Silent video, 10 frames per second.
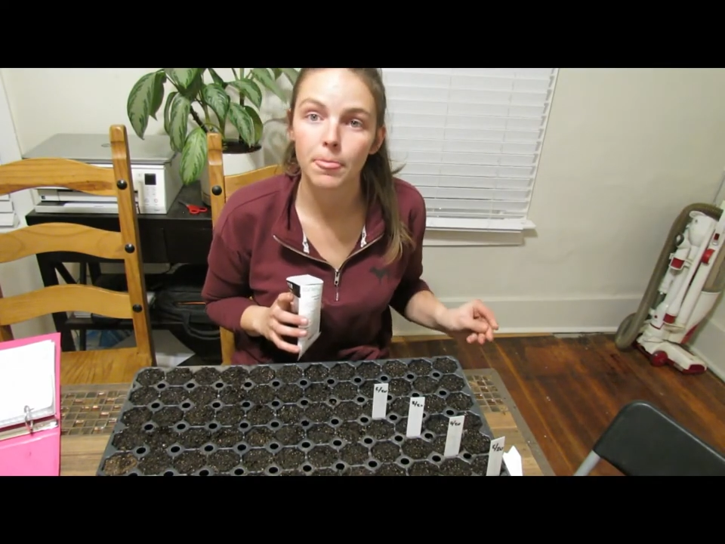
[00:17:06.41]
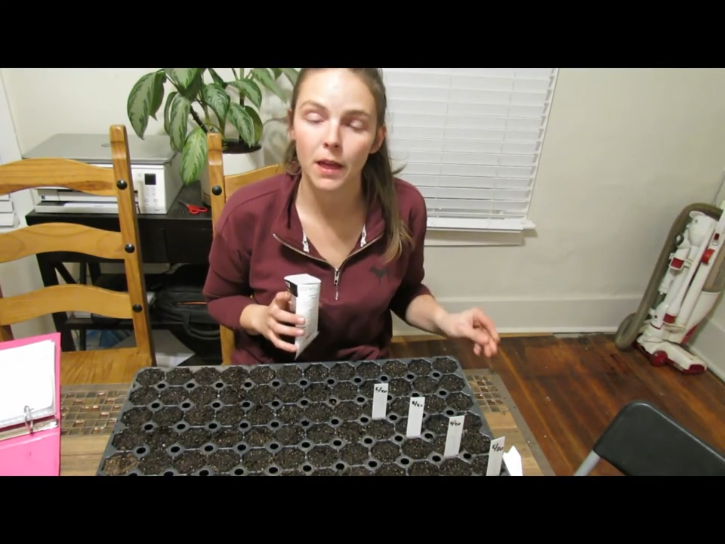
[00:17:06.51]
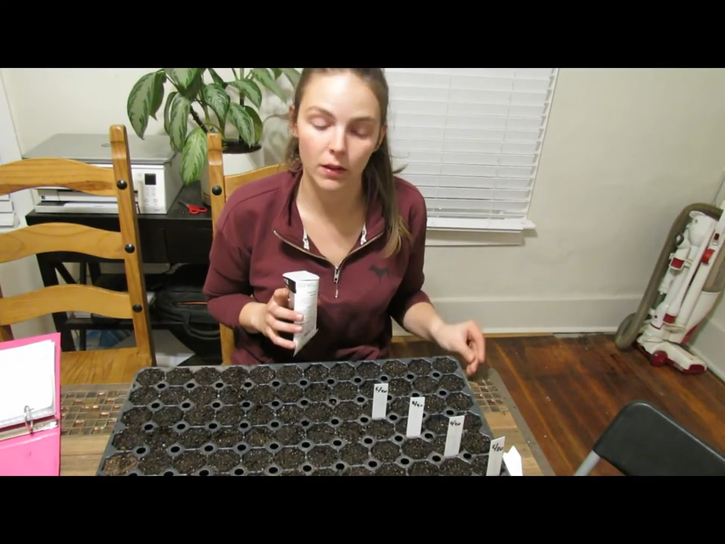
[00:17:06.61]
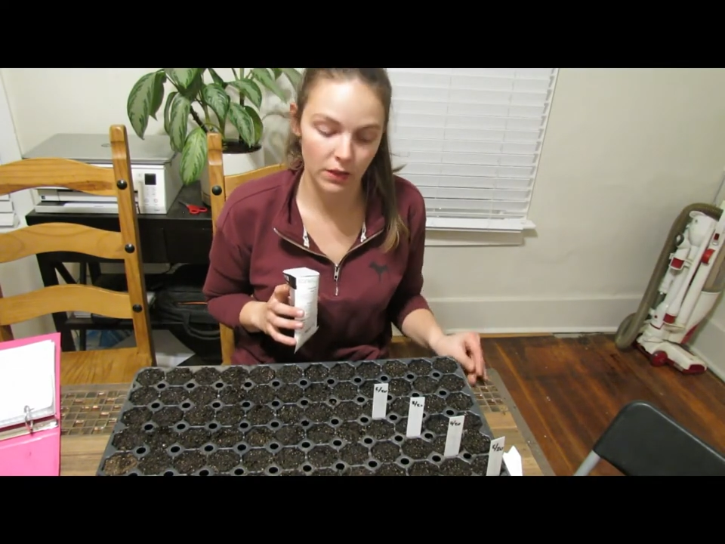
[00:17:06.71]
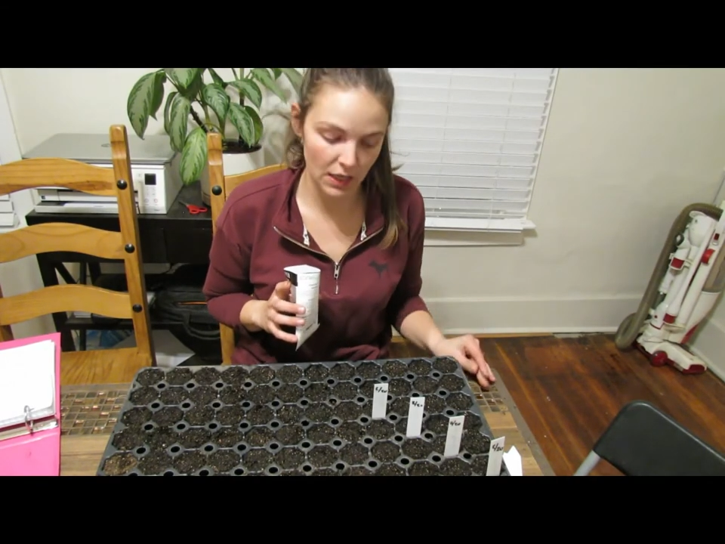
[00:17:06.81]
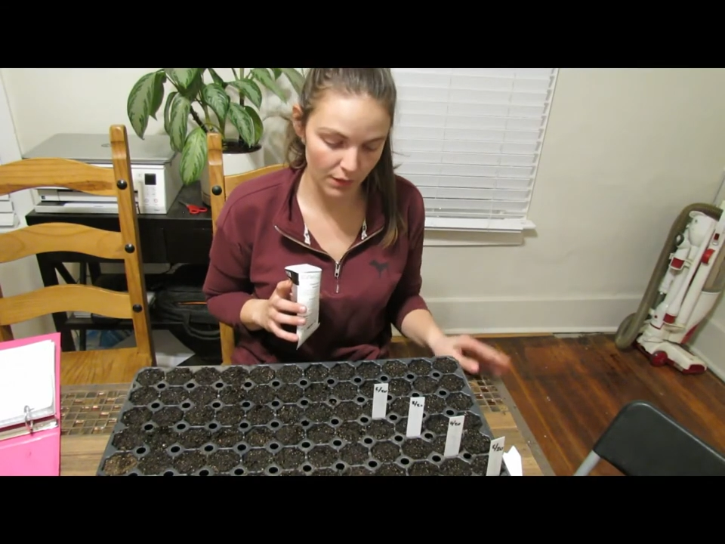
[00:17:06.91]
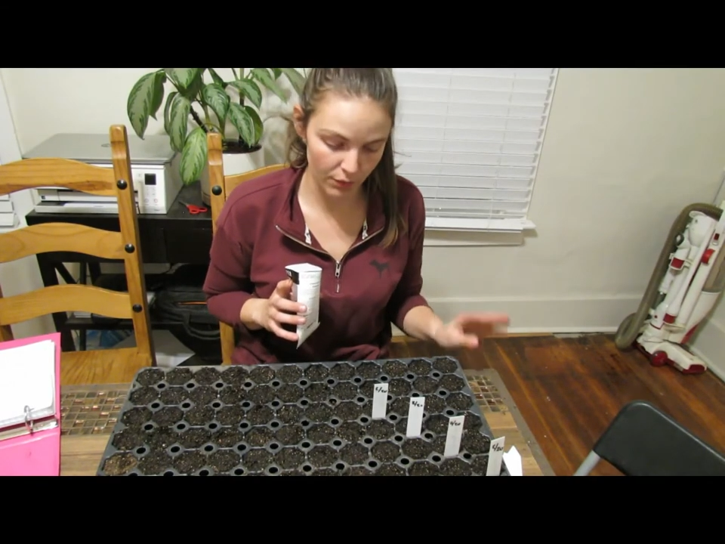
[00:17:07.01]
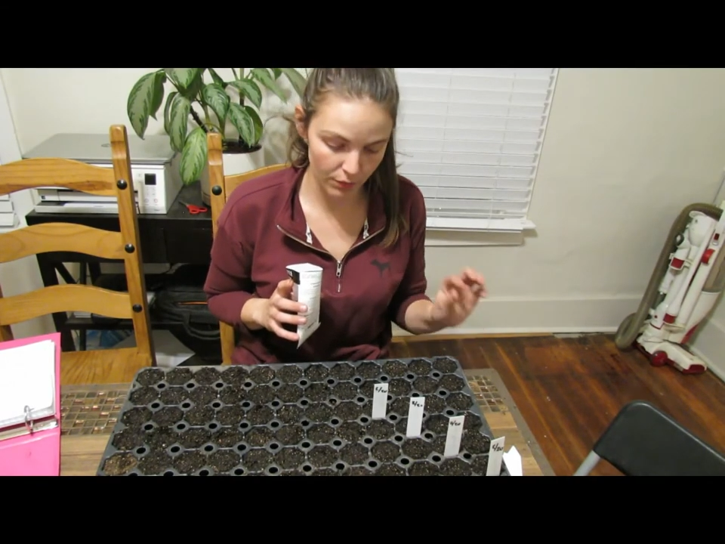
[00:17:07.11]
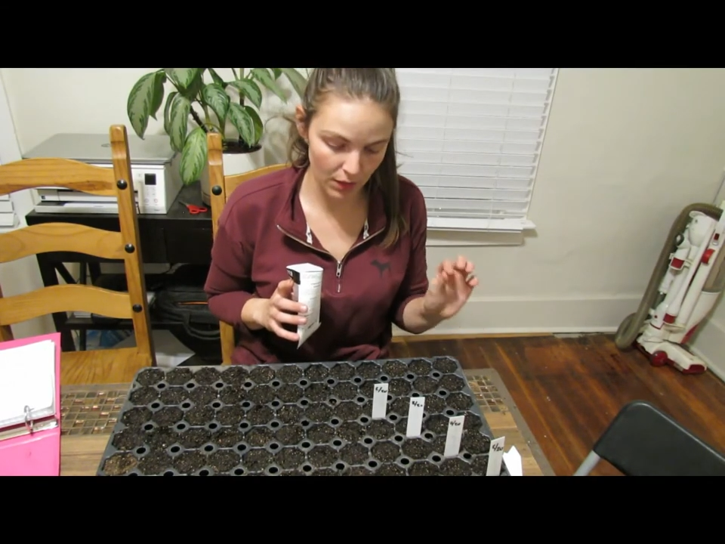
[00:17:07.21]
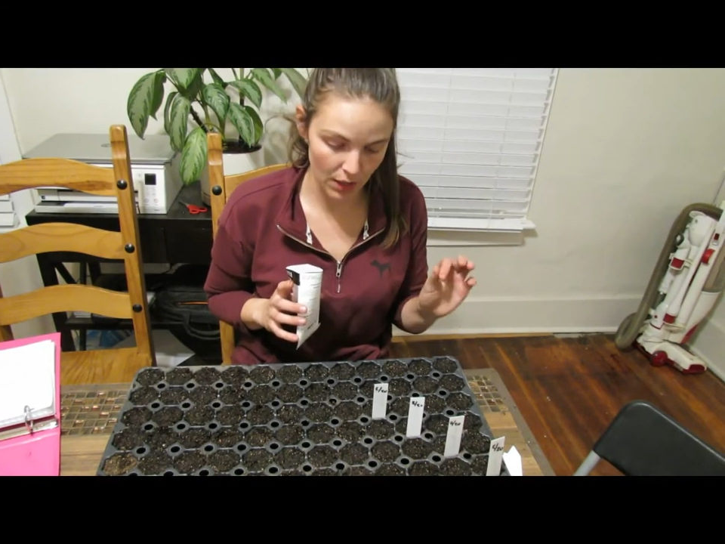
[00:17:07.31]
I only
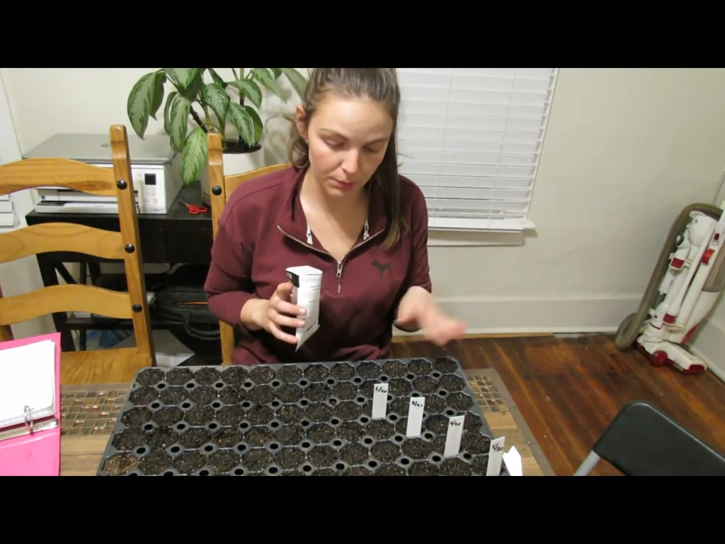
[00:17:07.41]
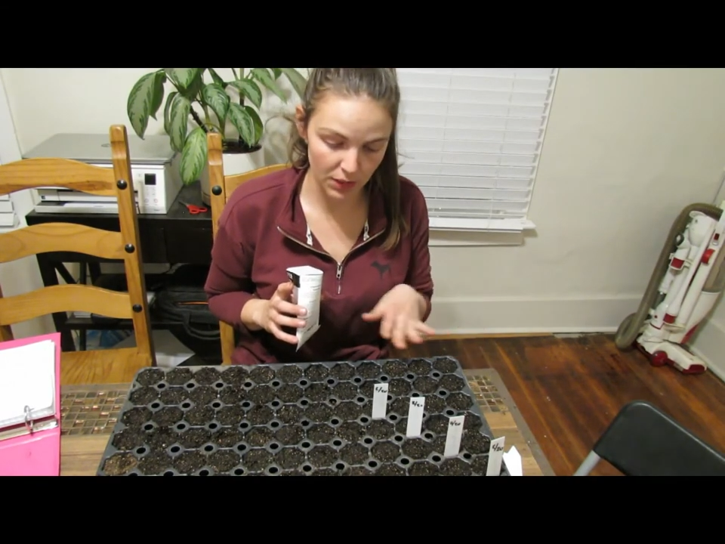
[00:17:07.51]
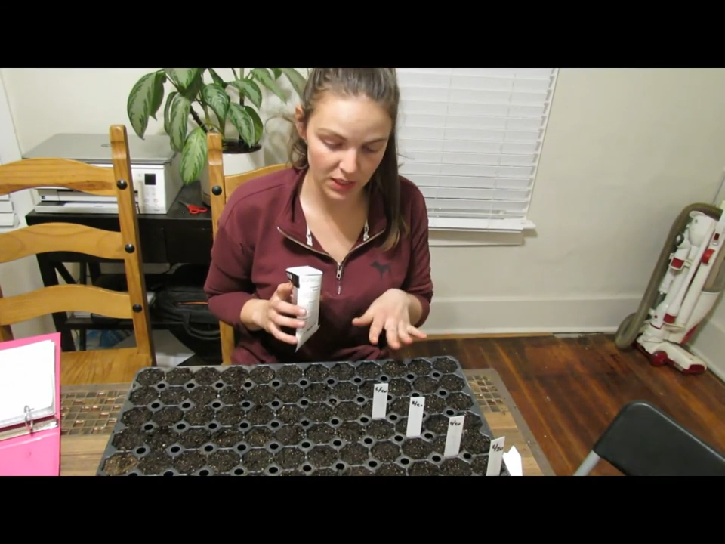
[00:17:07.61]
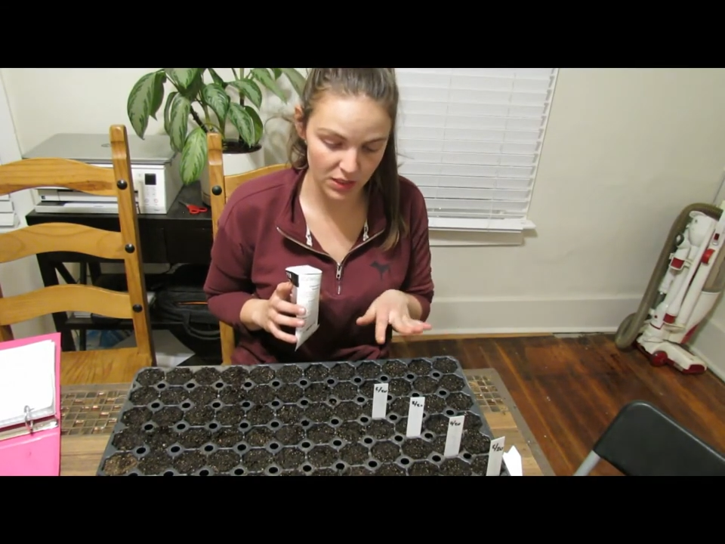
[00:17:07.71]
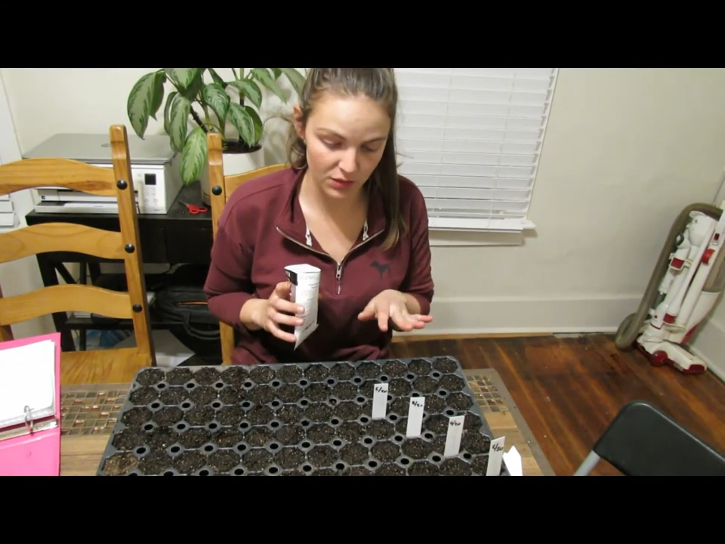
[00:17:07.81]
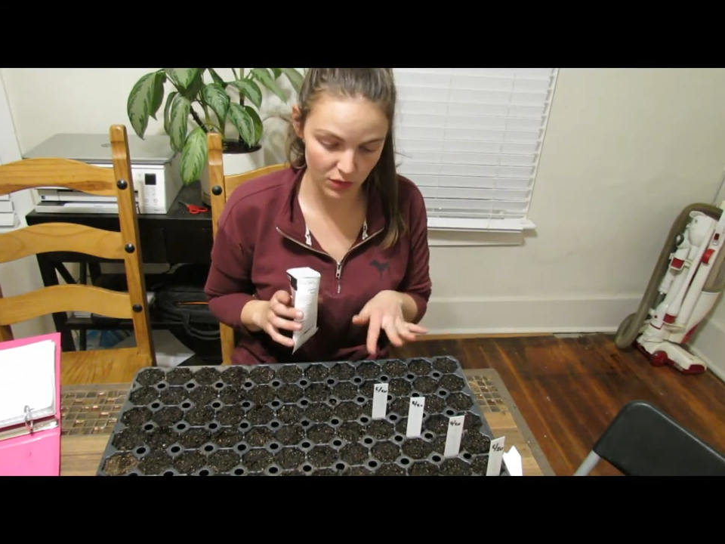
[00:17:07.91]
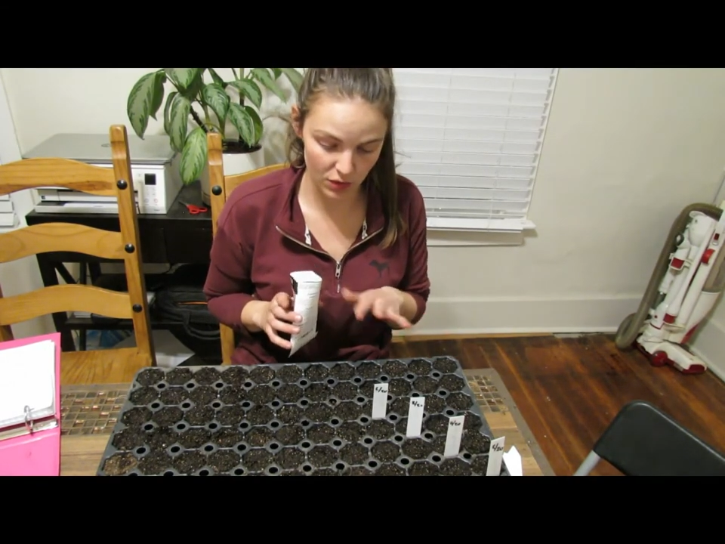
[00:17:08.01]
have plans for